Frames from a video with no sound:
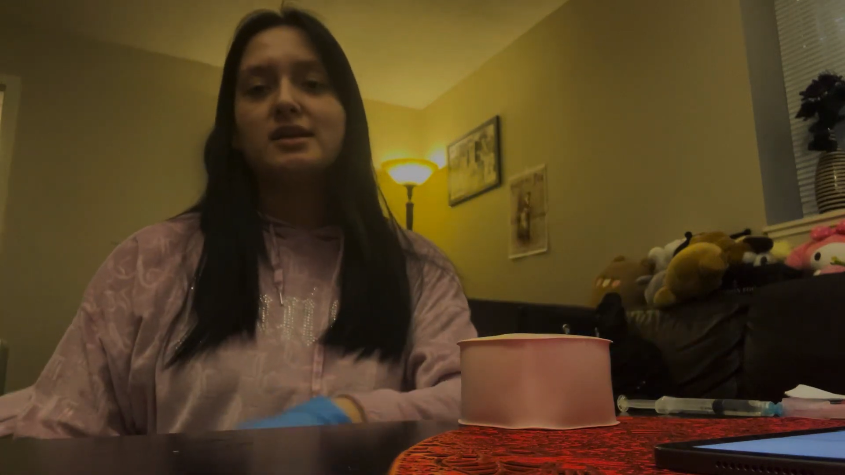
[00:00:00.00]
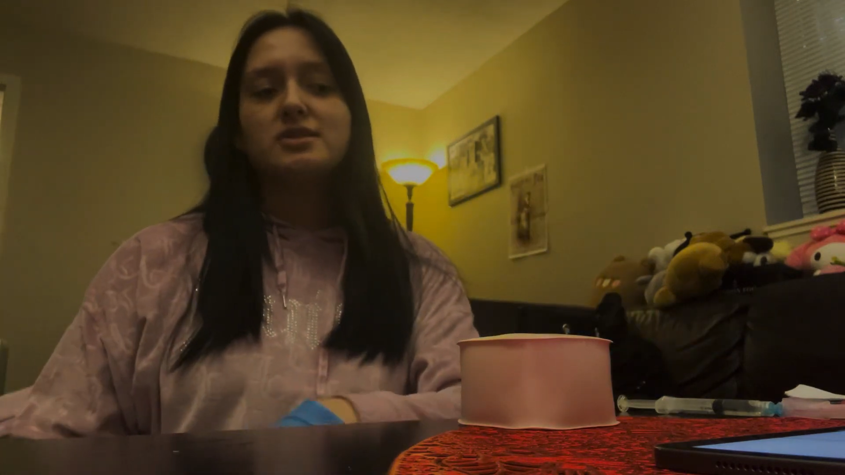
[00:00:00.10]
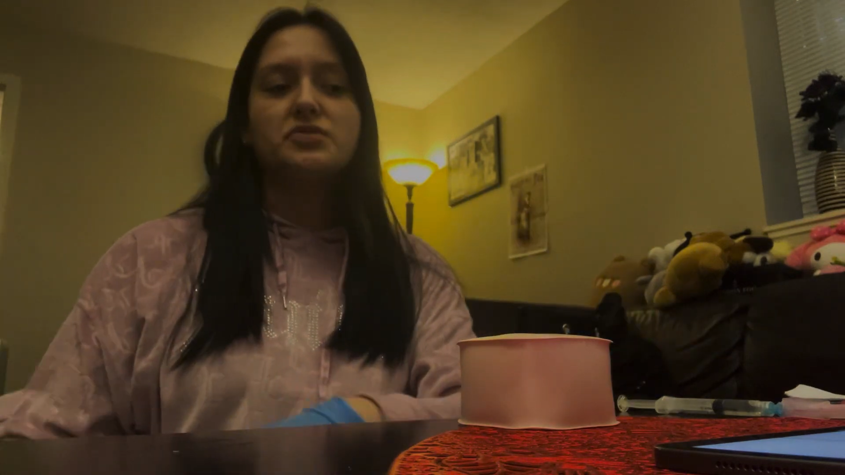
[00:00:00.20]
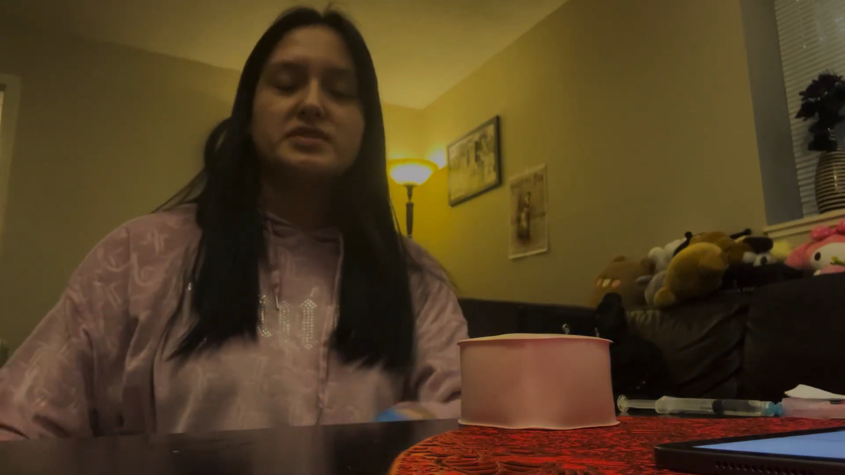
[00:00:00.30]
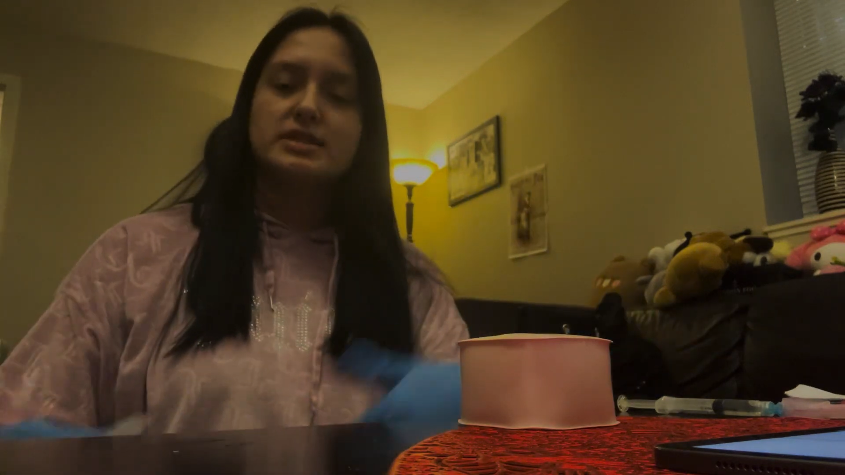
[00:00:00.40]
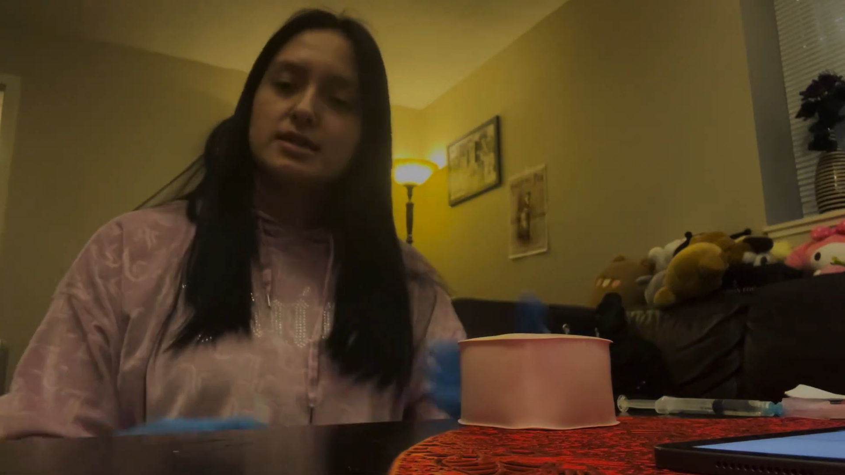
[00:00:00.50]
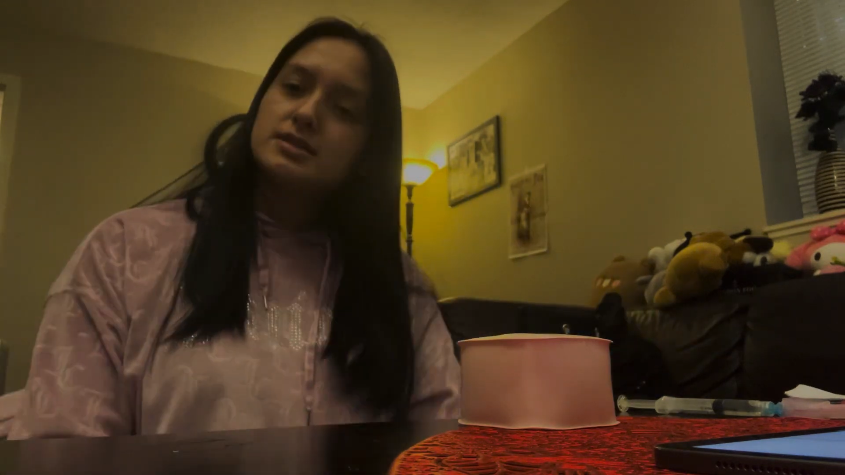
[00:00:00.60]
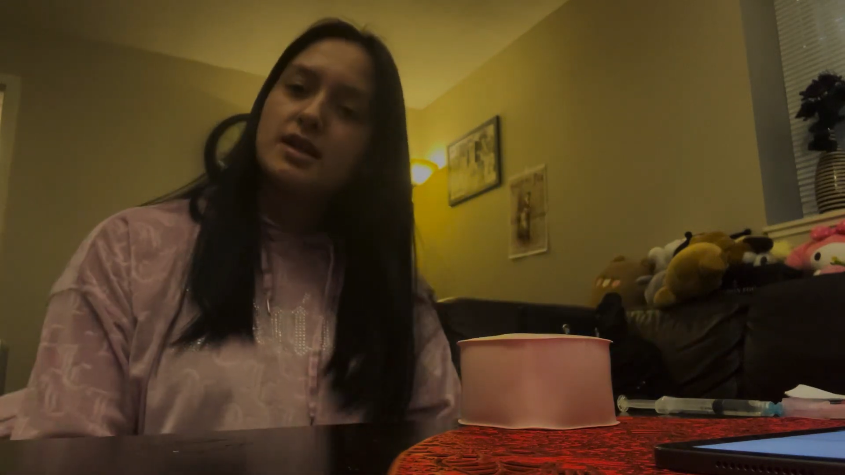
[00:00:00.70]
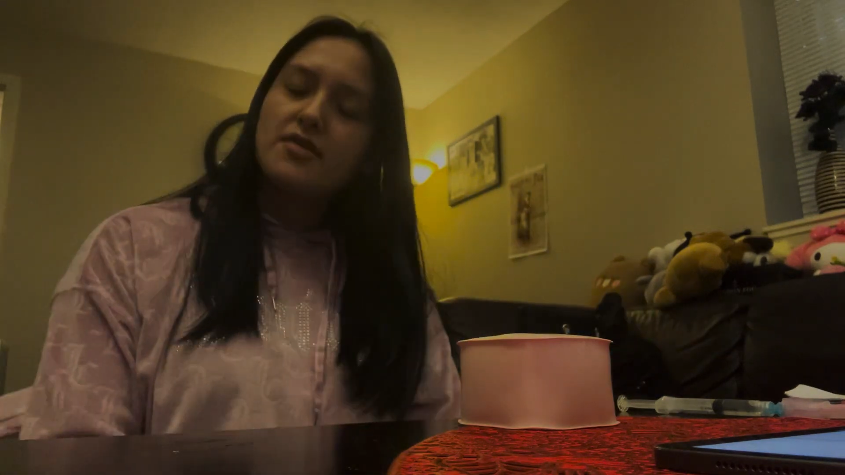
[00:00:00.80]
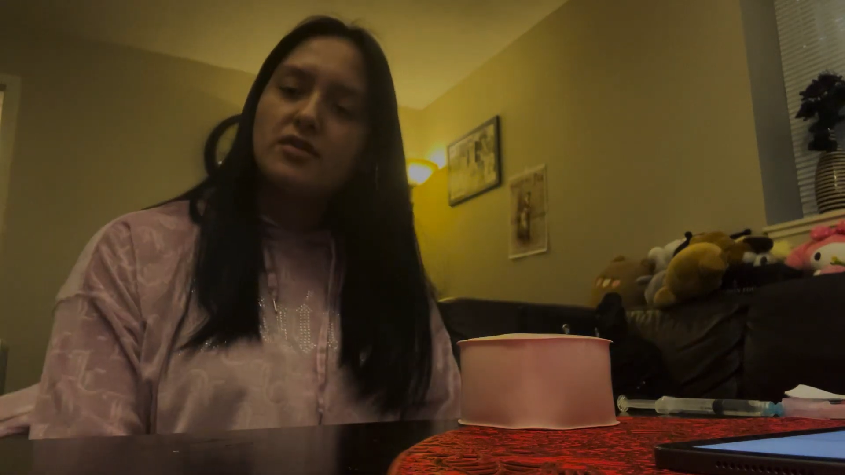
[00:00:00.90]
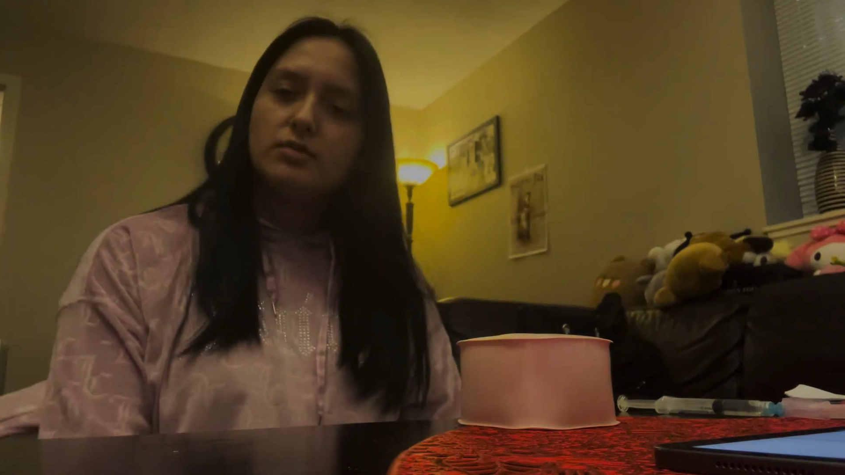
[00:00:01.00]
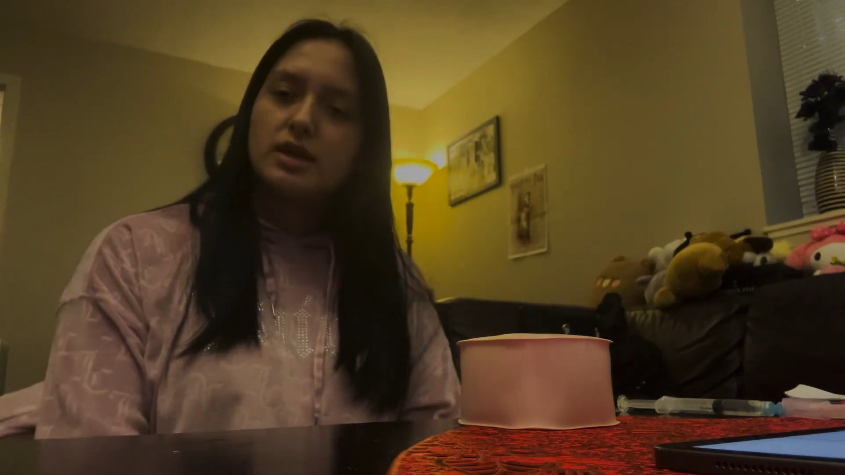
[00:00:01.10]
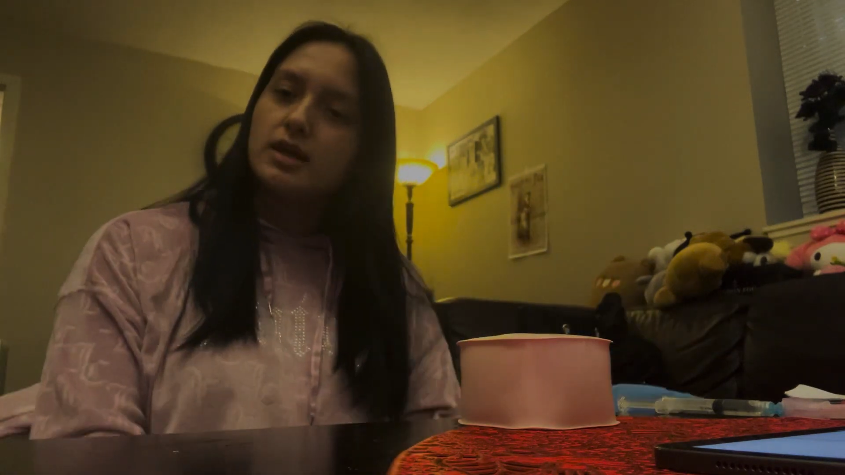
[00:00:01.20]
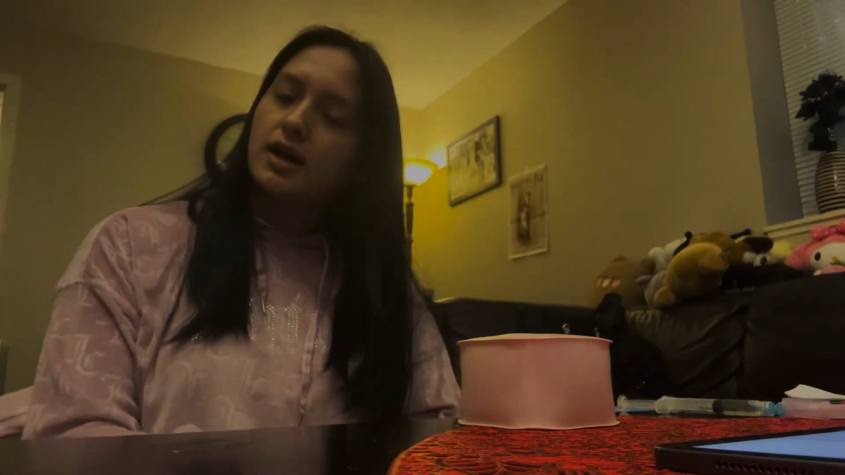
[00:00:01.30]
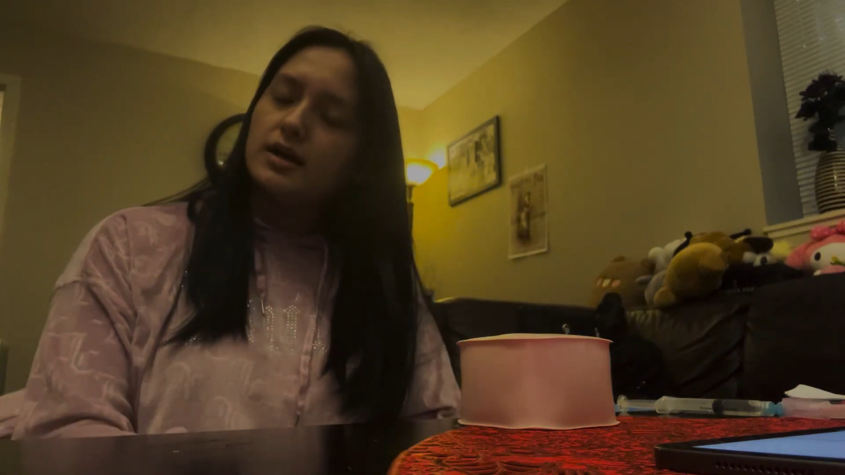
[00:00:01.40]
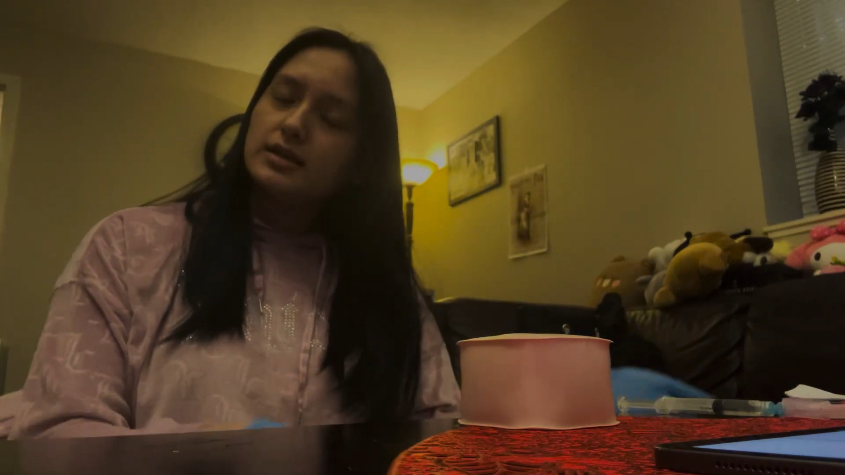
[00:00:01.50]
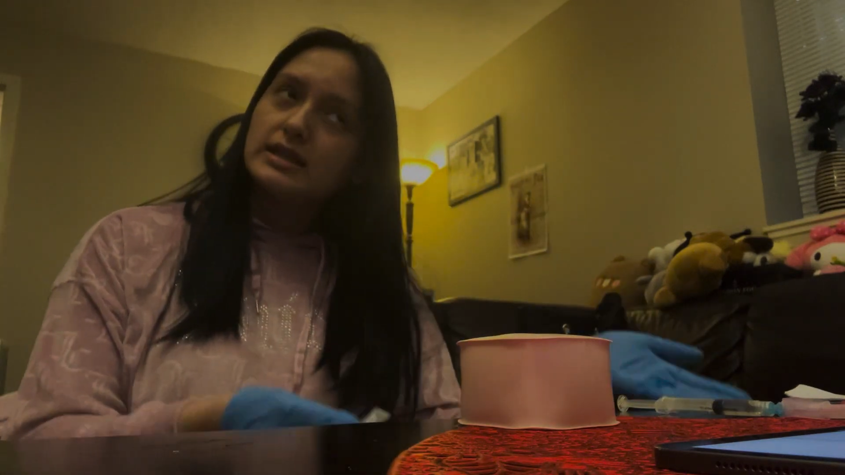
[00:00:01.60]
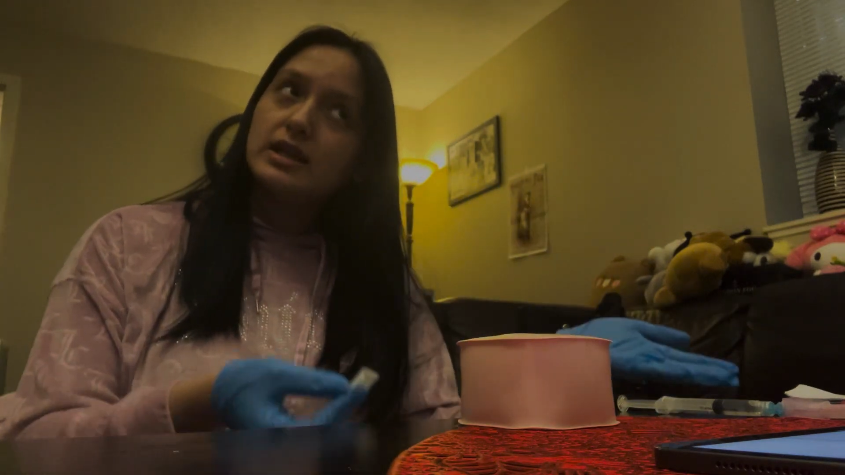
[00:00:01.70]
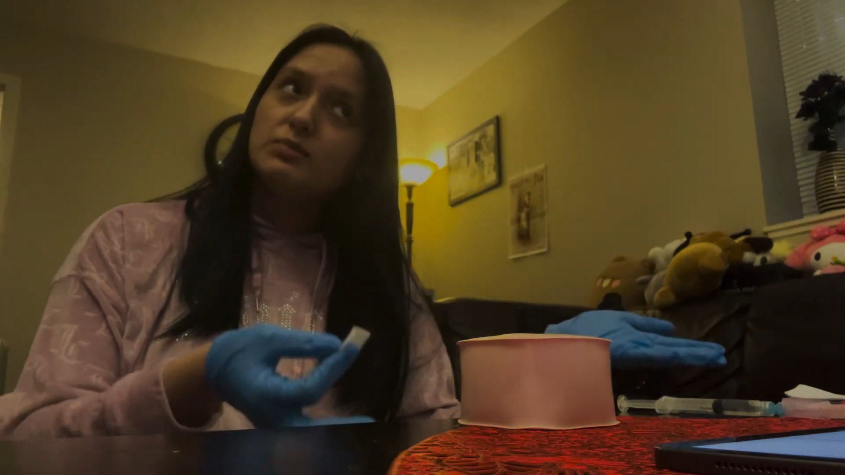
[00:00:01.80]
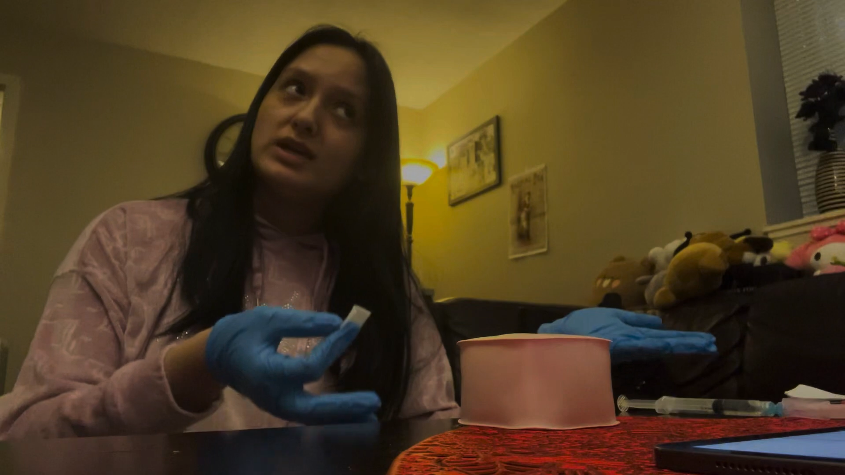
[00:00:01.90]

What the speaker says: because if it's less than 10, then we